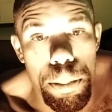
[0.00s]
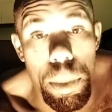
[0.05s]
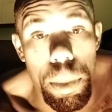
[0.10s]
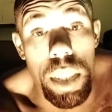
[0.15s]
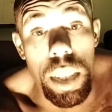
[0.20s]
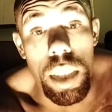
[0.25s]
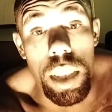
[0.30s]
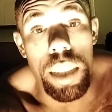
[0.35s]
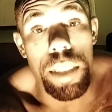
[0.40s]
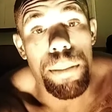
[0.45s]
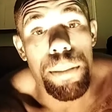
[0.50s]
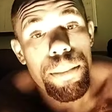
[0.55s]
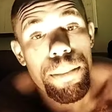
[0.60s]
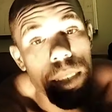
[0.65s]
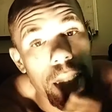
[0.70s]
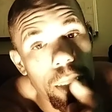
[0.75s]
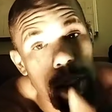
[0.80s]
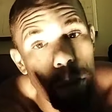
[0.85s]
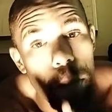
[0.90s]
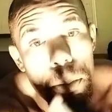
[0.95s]
But look,
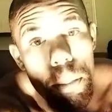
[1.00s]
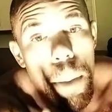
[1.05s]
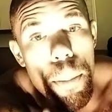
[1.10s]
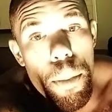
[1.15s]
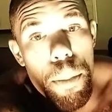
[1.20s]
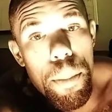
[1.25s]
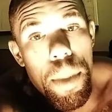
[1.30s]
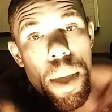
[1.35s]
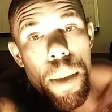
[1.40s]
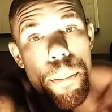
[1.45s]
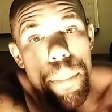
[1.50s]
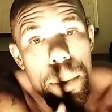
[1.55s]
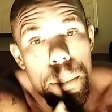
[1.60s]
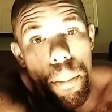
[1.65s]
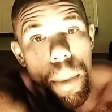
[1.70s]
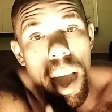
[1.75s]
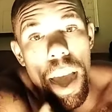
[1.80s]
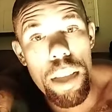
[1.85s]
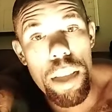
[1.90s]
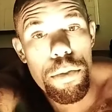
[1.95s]
remember, man, be
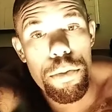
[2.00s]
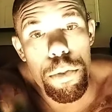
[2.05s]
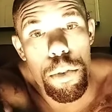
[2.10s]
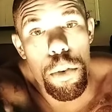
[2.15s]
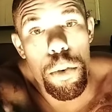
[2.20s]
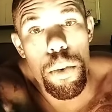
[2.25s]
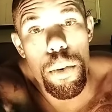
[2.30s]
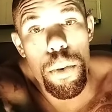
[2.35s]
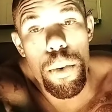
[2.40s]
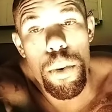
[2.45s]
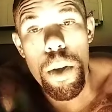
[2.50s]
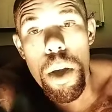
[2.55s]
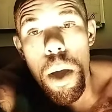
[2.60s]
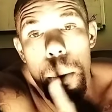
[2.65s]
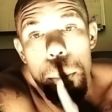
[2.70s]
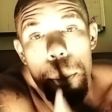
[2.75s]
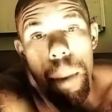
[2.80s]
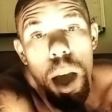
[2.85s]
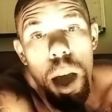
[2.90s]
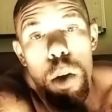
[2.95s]
mindful
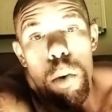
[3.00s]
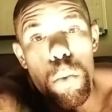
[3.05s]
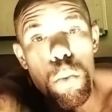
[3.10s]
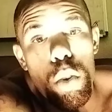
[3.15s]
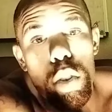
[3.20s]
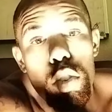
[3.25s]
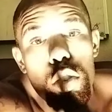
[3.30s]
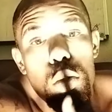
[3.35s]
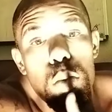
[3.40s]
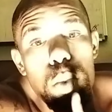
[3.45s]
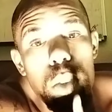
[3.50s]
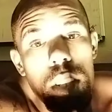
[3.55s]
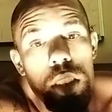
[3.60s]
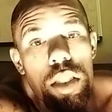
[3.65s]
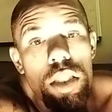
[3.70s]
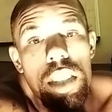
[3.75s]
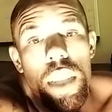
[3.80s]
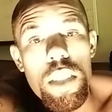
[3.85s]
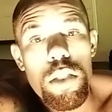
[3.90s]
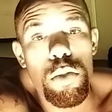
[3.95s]
about what you
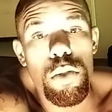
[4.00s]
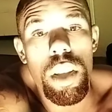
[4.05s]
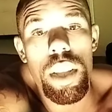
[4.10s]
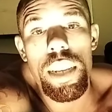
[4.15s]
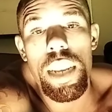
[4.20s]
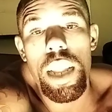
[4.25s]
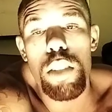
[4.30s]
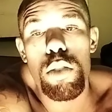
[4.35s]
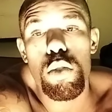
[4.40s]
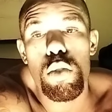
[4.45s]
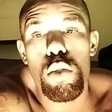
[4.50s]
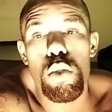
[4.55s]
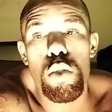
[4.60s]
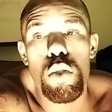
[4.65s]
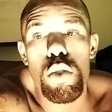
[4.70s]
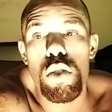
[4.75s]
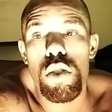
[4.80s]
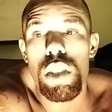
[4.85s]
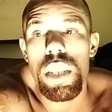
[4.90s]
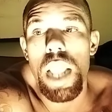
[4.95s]
ingest right now, too.
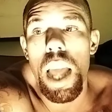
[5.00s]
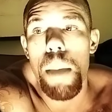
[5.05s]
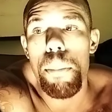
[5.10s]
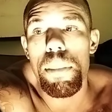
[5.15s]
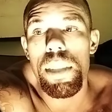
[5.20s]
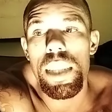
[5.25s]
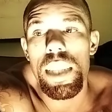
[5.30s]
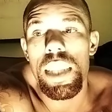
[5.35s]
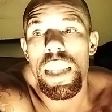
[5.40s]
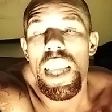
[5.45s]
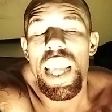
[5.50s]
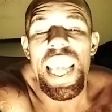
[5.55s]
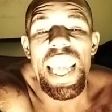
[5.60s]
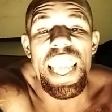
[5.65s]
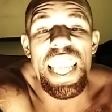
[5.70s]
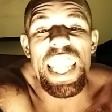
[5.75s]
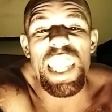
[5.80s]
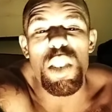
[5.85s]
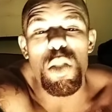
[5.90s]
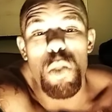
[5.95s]
You should not be
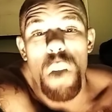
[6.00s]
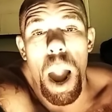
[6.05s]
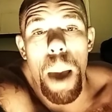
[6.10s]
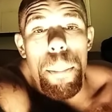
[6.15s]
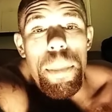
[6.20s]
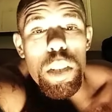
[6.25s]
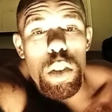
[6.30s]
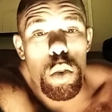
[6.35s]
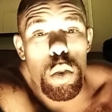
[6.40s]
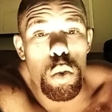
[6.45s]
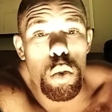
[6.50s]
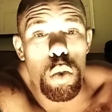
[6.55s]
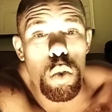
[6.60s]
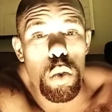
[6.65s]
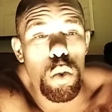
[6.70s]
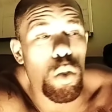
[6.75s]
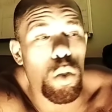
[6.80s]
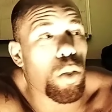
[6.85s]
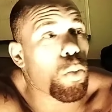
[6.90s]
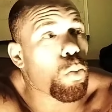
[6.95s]
eating ramen
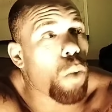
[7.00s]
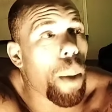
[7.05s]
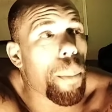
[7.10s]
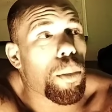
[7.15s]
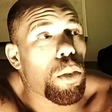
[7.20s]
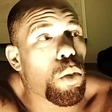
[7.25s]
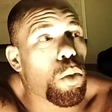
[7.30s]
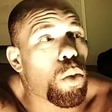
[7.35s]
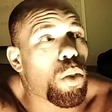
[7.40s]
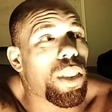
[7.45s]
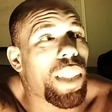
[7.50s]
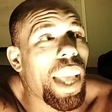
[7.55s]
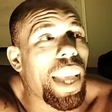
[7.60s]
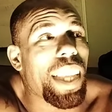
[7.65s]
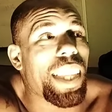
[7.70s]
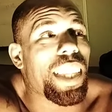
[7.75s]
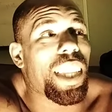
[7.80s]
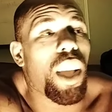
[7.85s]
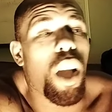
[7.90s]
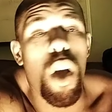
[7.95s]
noodles,
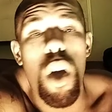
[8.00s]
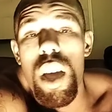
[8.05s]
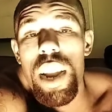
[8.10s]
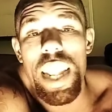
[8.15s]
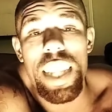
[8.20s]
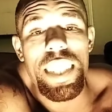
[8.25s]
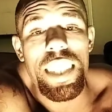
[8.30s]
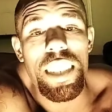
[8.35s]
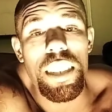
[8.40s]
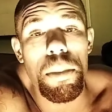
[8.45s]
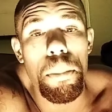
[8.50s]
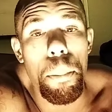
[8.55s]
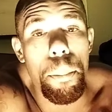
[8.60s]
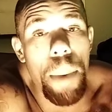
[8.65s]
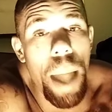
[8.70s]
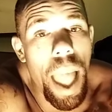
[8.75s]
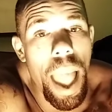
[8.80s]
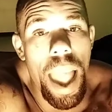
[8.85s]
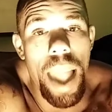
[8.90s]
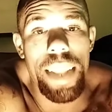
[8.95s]
like, all that shit is
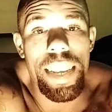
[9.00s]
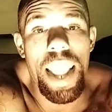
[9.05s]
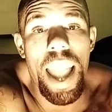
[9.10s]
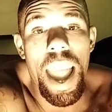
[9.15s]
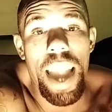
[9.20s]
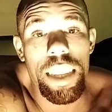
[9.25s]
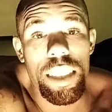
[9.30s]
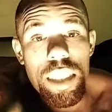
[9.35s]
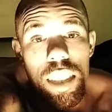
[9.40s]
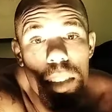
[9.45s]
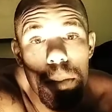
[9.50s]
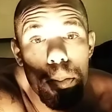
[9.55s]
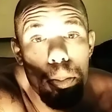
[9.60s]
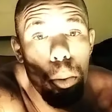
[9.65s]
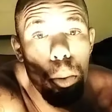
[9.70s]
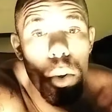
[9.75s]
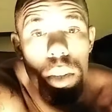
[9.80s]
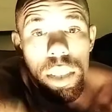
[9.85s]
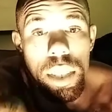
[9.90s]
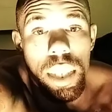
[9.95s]
bad. That actually
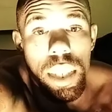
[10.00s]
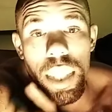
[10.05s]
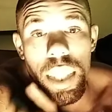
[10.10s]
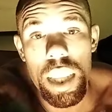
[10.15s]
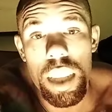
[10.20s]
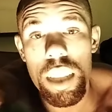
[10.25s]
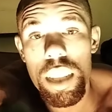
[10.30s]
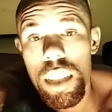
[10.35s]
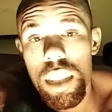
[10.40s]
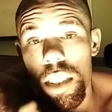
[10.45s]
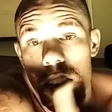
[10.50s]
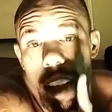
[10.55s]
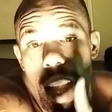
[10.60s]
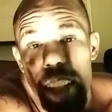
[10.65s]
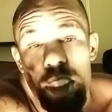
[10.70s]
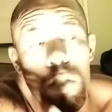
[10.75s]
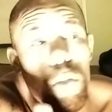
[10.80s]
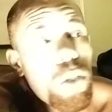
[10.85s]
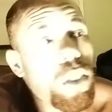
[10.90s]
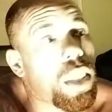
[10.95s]
poison and kill you. So
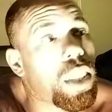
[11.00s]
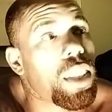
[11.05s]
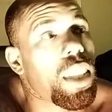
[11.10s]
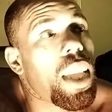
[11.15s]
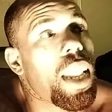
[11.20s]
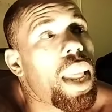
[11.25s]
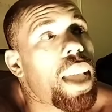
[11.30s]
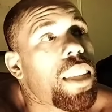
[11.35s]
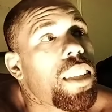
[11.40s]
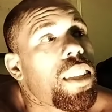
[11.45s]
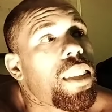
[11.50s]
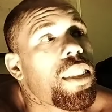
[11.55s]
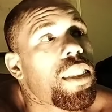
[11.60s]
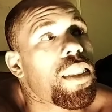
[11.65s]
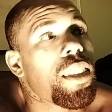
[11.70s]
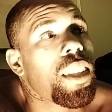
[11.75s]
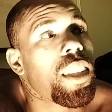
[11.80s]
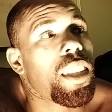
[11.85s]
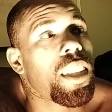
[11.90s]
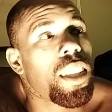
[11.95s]
I just wanted to say that because
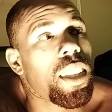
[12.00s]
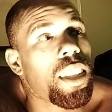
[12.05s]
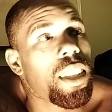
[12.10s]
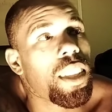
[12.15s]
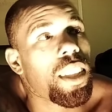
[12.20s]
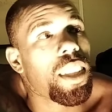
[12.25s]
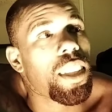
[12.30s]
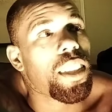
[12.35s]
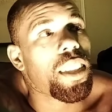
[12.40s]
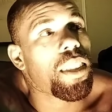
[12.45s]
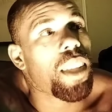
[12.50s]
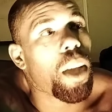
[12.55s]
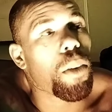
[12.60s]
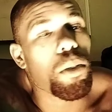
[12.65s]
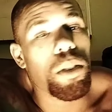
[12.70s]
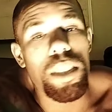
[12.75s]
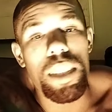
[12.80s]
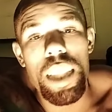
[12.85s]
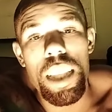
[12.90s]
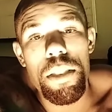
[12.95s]
I
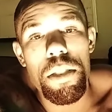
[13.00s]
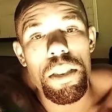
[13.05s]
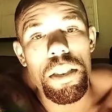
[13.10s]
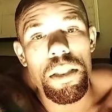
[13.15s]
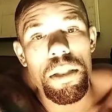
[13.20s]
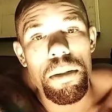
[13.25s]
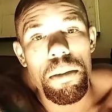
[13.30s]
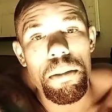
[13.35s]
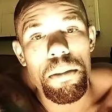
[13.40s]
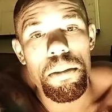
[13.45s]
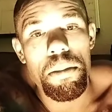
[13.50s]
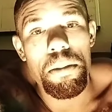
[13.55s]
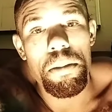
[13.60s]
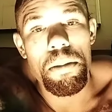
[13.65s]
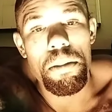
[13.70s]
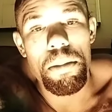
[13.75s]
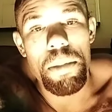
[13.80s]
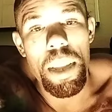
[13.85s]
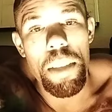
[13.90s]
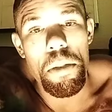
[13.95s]
was given,
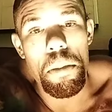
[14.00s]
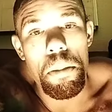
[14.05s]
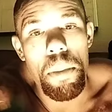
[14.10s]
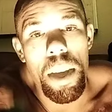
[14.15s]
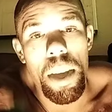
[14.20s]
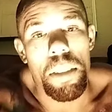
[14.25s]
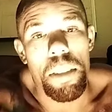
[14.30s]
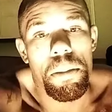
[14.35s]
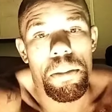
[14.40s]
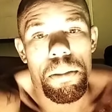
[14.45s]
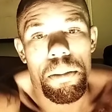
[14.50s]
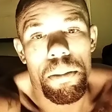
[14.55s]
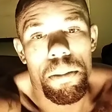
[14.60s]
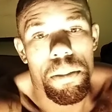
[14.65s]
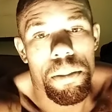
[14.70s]
never mind.